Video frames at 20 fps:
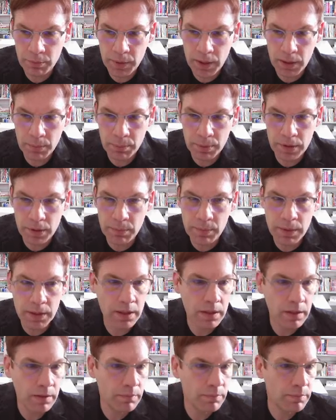here, put them in
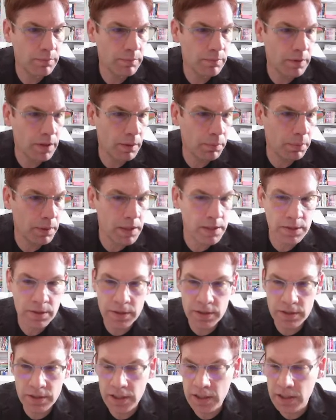a place
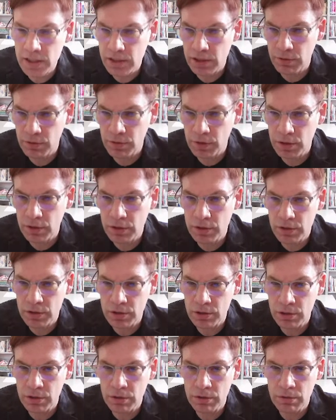that's easier for you
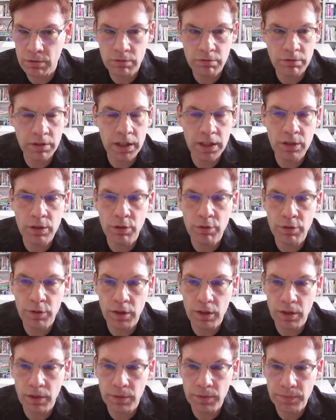to read or follow.